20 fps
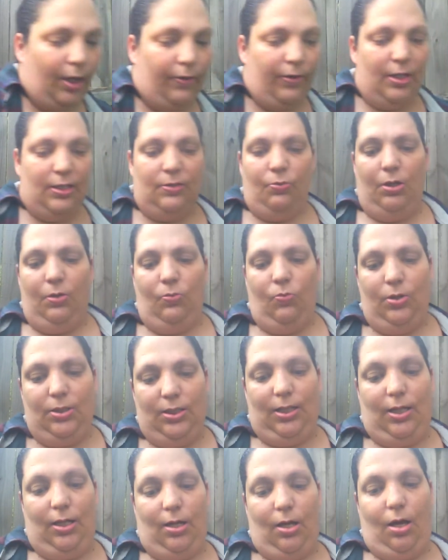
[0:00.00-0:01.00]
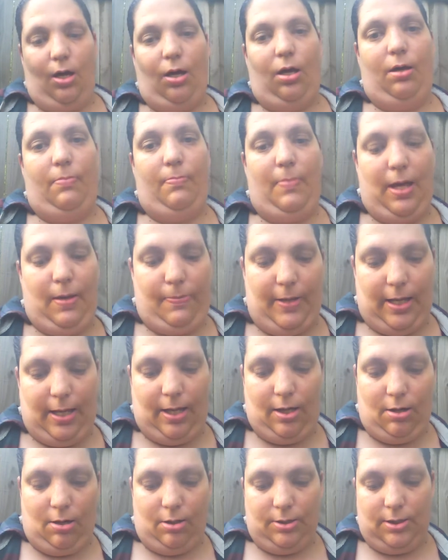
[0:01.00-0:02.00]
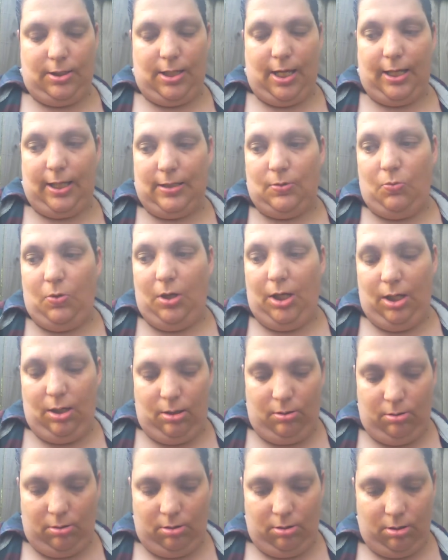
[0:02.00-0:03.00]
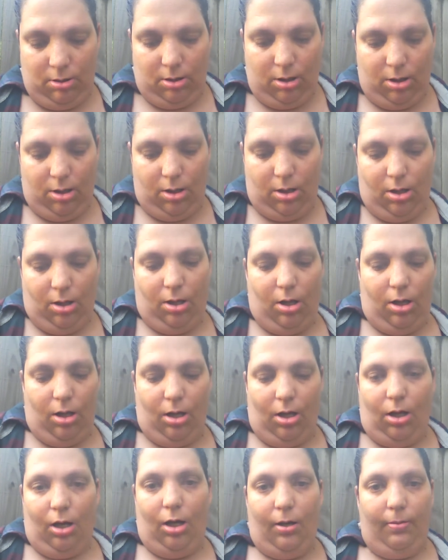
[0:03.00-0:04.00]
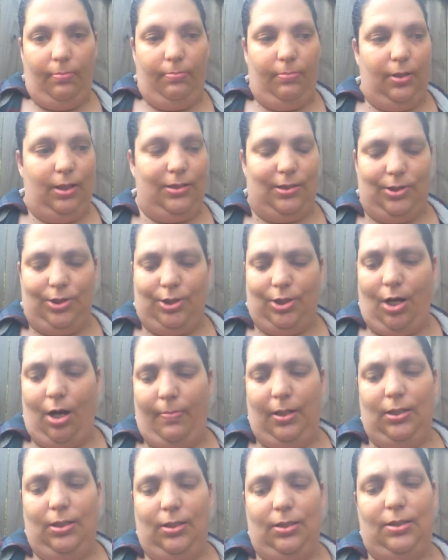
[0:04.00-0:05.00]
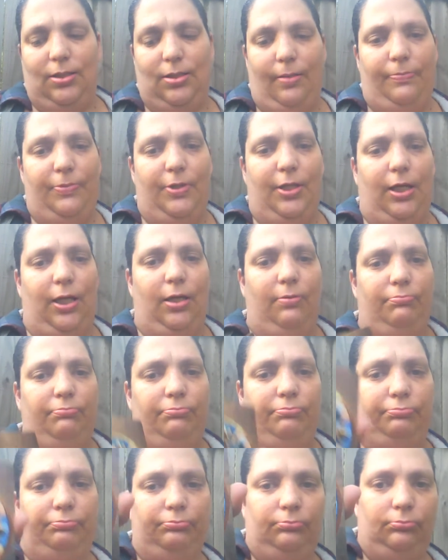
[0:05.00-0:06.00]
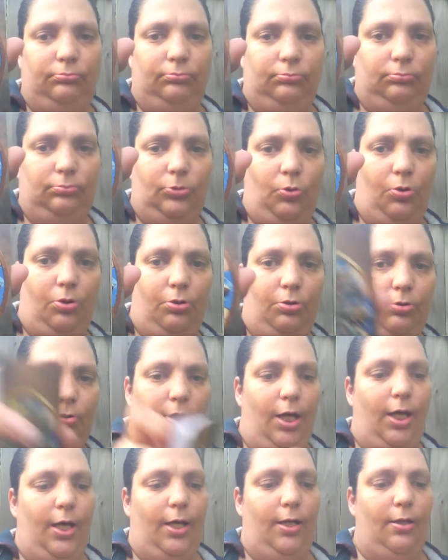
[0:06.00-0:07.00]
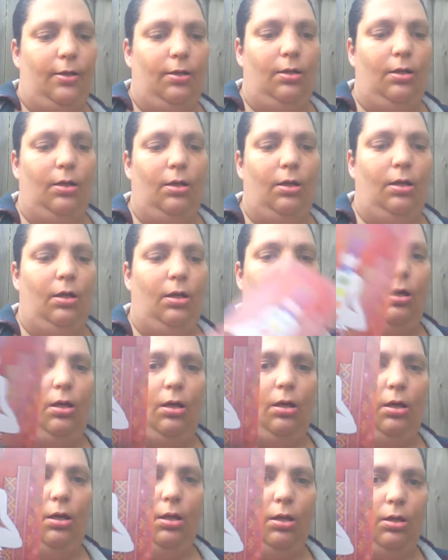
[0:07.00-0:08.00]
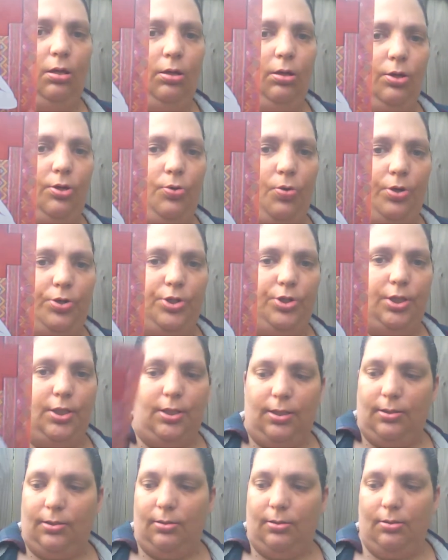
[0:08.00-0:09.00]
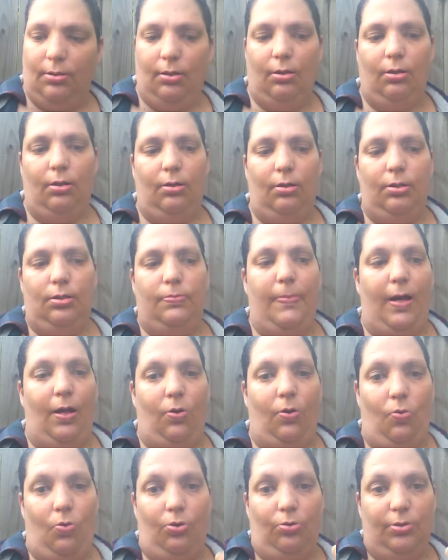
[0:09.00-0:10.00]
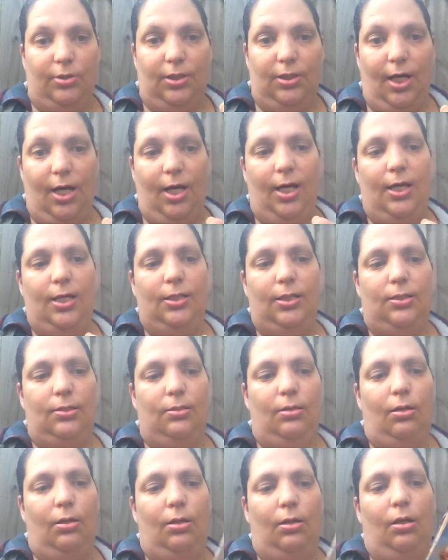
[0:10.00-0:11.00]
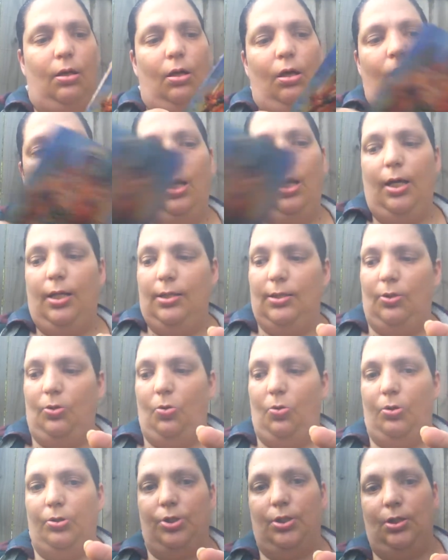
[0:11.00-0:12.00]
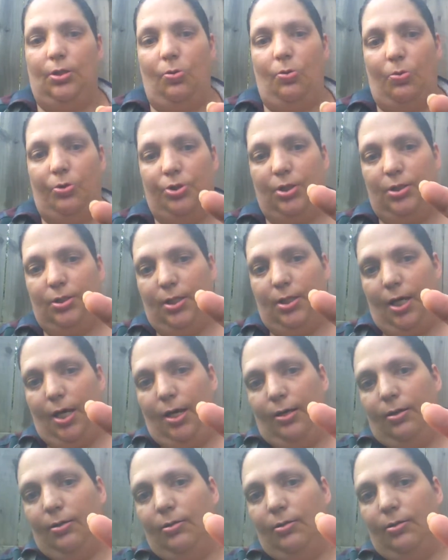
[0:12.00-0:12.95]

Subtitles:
This one was a Make Playing Cards deck as well. It's Shaman something Oracle deck. Gorgeous. It's about Oracle size. It is a gorgeous, gorgeous deck.